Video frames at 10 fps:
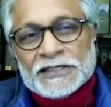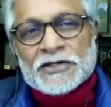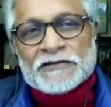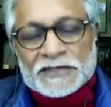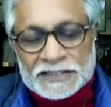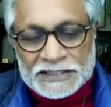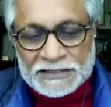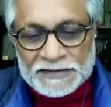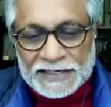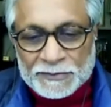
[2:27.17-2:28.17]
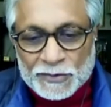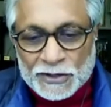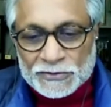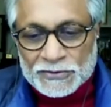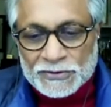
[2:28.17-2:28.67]
the University of
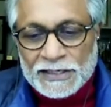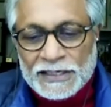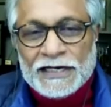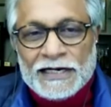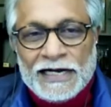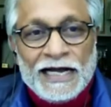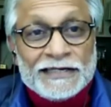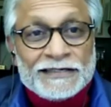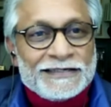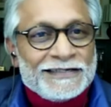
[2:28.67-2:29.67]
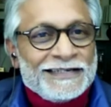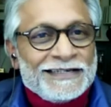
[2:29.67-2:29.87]
Edinburgh and